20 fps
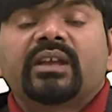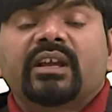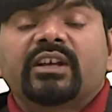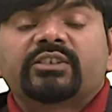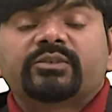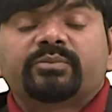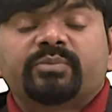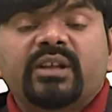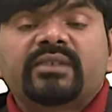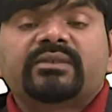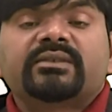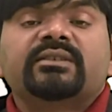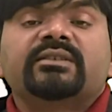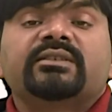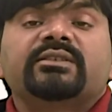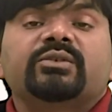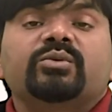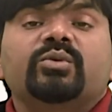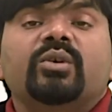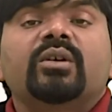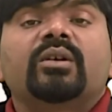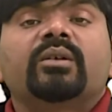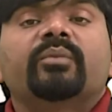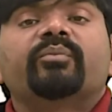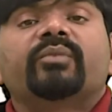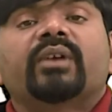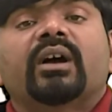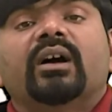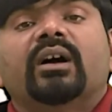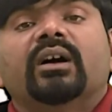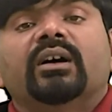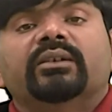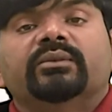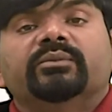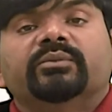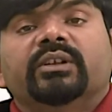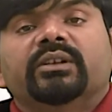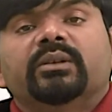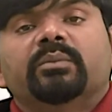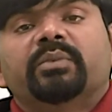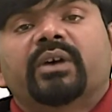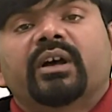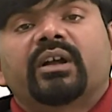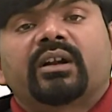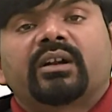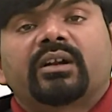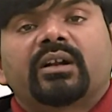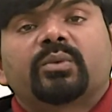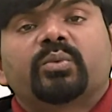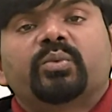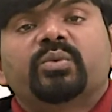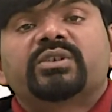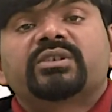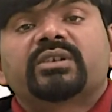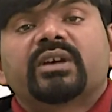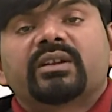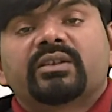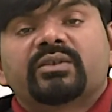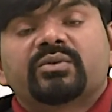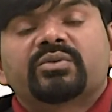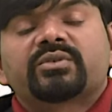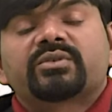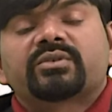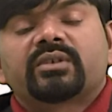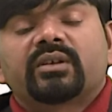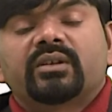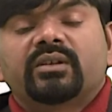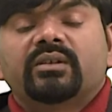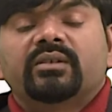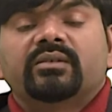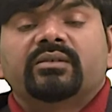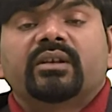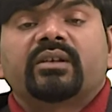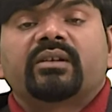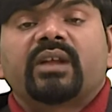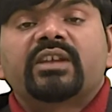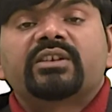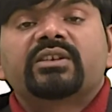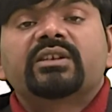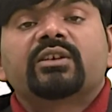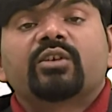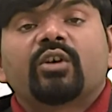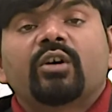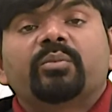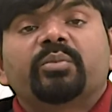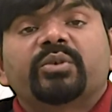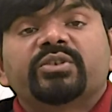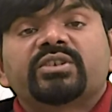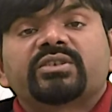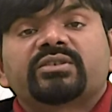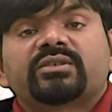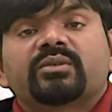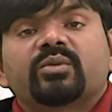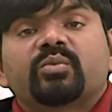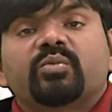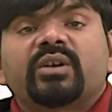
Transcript: expressions in a paragraph which are used in writing composition.